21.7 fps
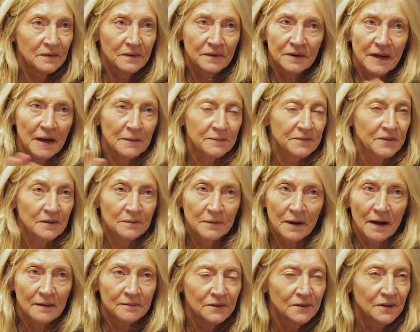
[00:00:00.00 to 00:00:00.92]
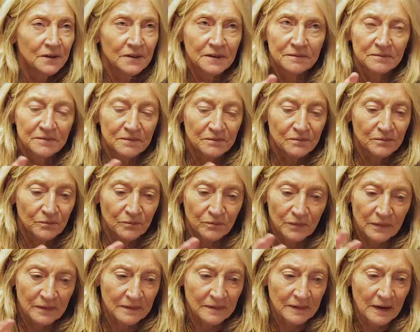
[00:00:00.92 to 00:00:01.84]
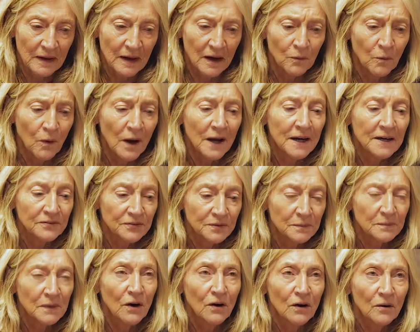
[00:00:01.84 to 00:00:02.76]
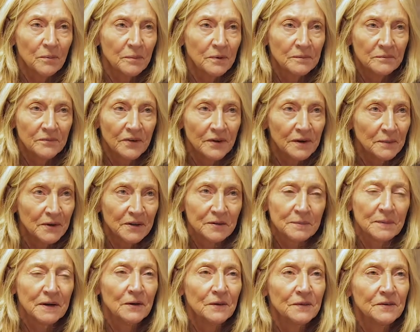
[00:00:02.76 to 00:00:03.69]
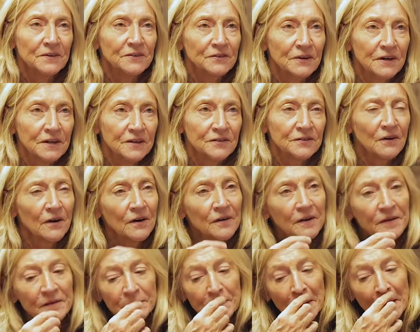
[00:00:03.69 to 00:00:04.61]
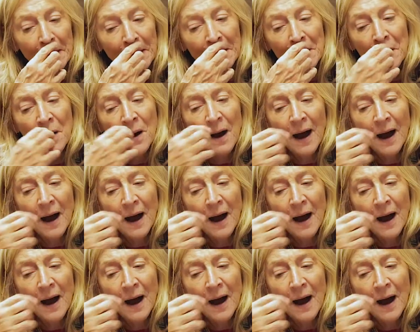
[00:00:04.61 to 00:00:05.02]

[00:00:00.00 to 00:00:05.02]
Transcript: kept, you know, away from COP and very much being on the streets rather than being in.